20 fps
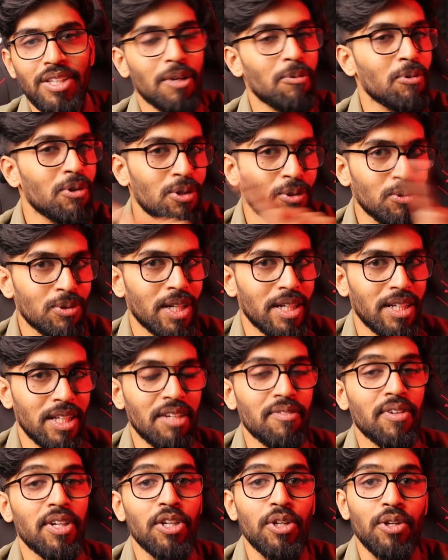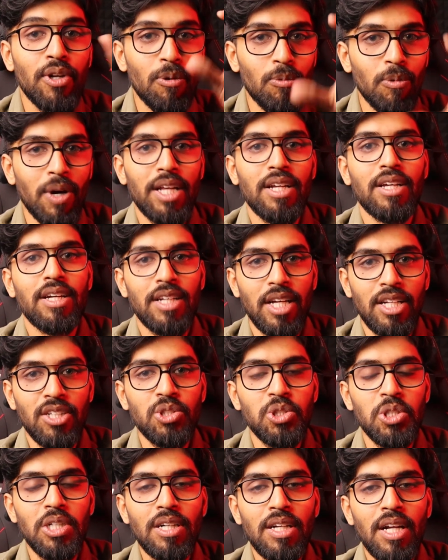They won't do that. Even in your work
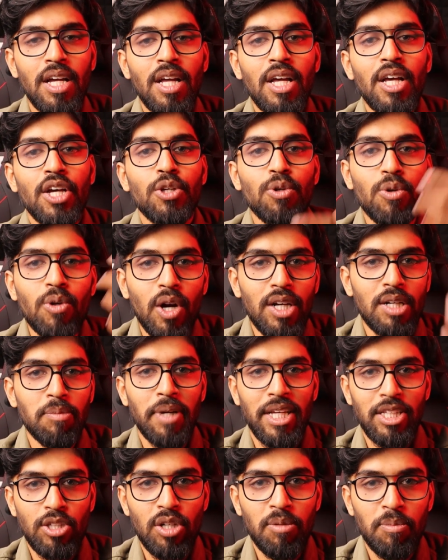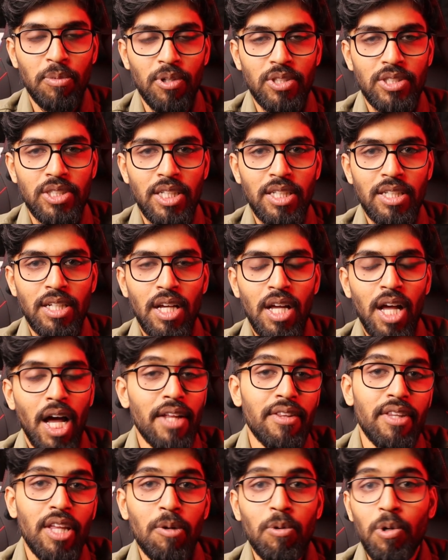culture, you got a Python project
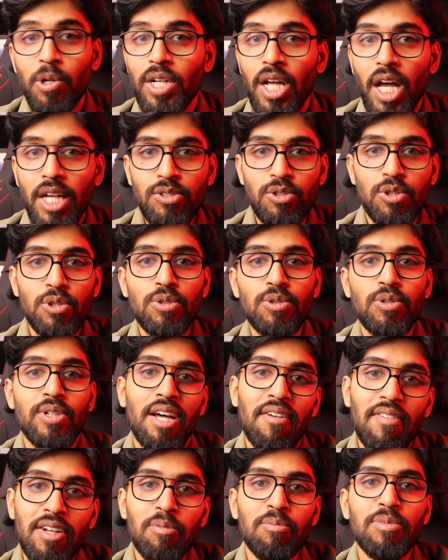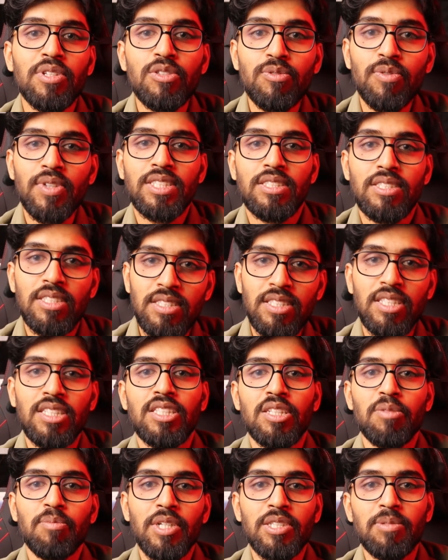and they won't ask you to develop this first in
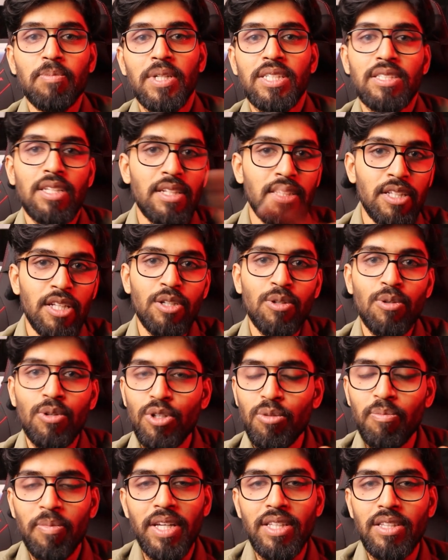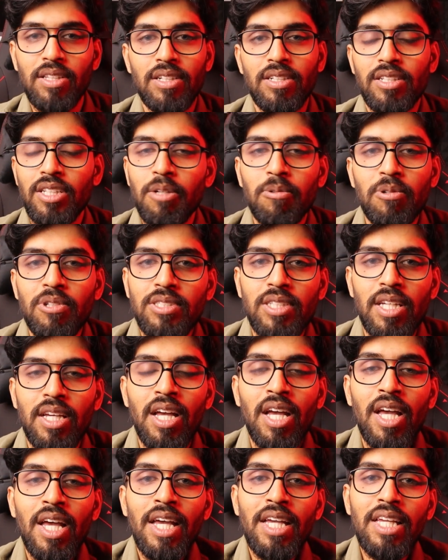C, C++ and then go to Python. They won't say.